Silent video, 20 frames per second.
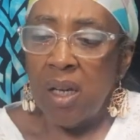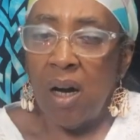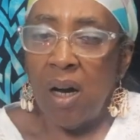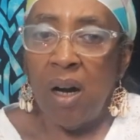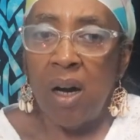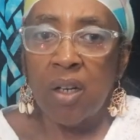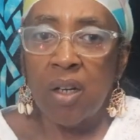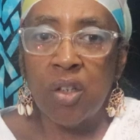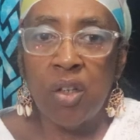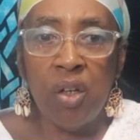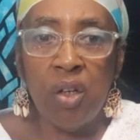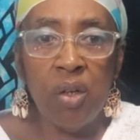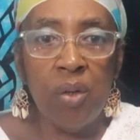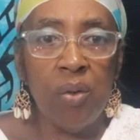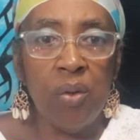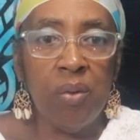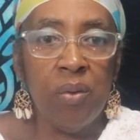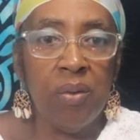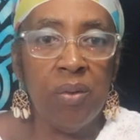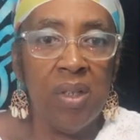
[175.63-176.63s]

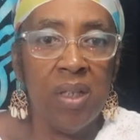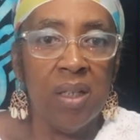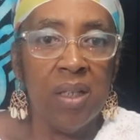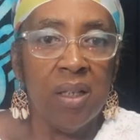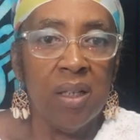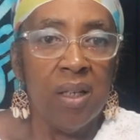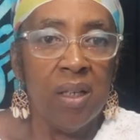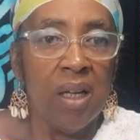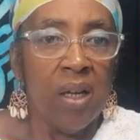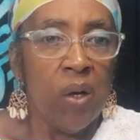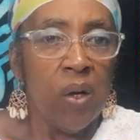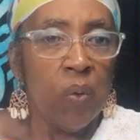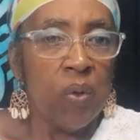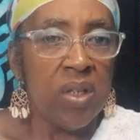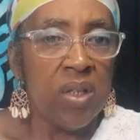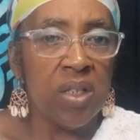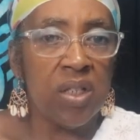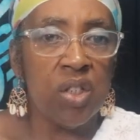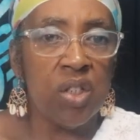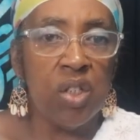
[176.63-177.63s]
Ogun
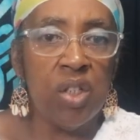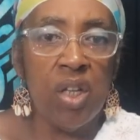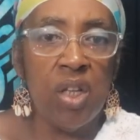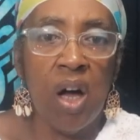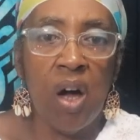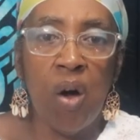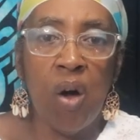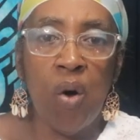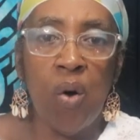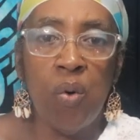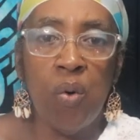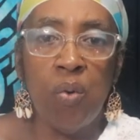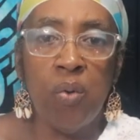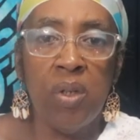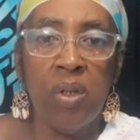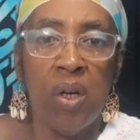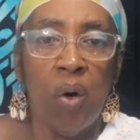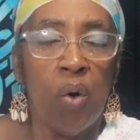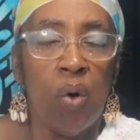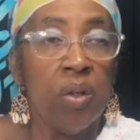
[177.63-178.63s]
is
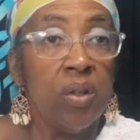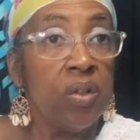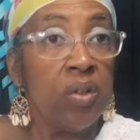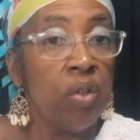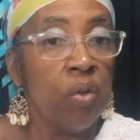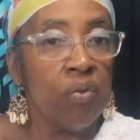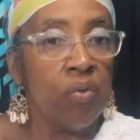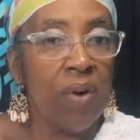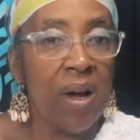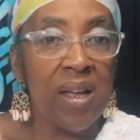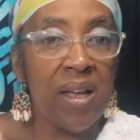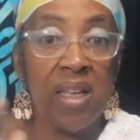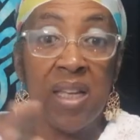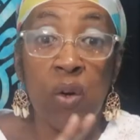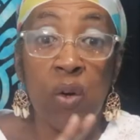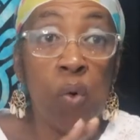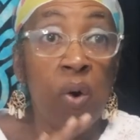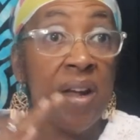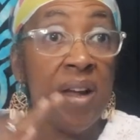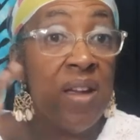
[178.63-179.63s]
known to
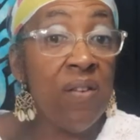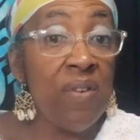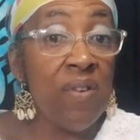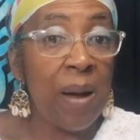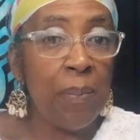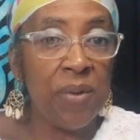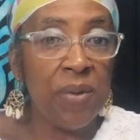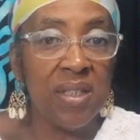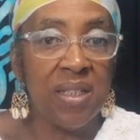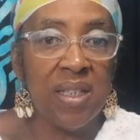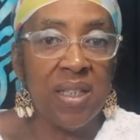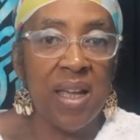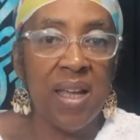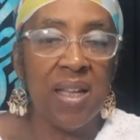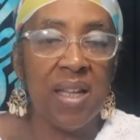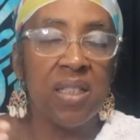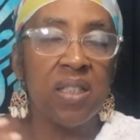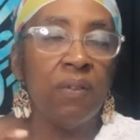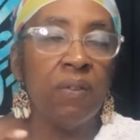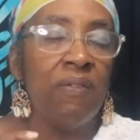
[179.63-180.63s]
or he represents